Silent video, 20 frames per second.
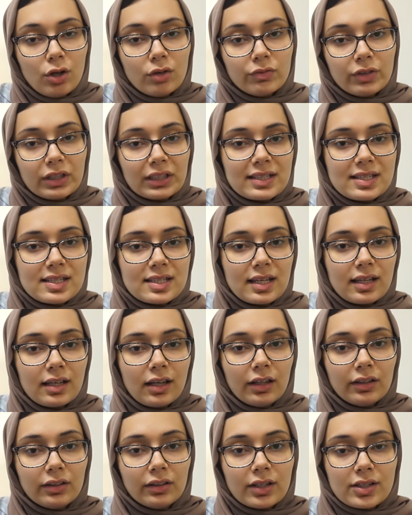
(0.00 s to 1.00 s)
real estate
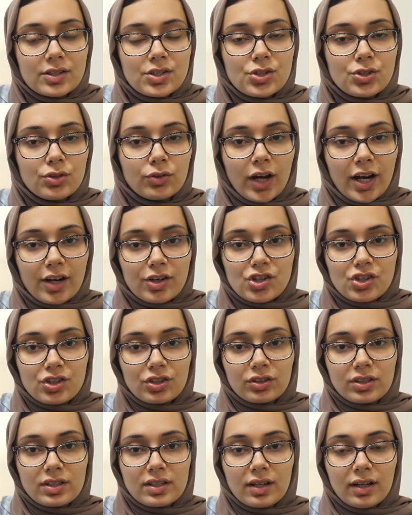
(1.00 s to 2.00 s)
unless you're
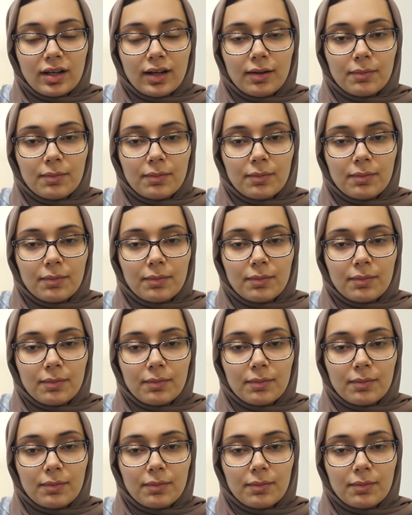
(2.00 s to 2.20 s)
actually